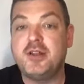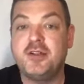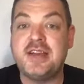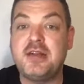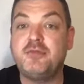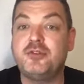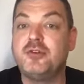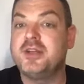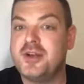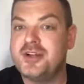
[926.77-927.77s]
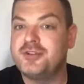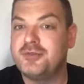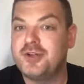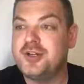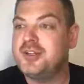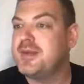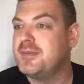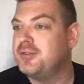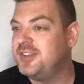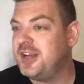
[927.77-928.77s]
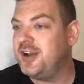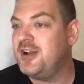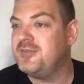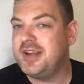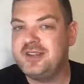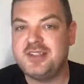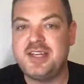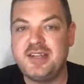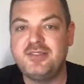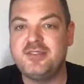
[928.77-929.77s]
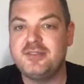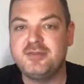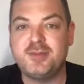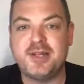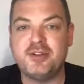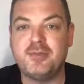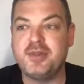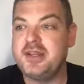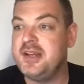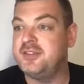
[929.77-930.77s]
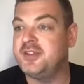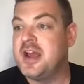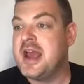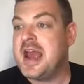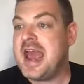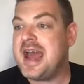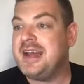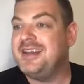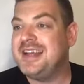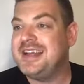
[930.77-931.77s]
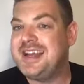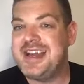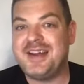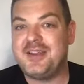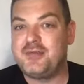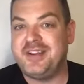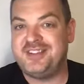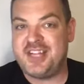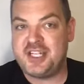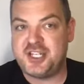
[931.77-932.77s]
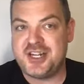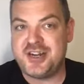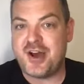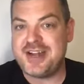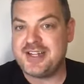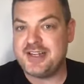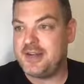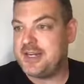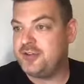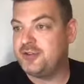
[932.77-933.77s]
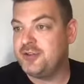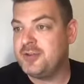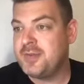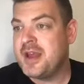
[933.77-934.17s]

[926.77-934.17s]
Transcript: The dad would normally go out to work, the mum would stay home, raise the kids, spend time with the kids. How did they get out of the recession in 1992?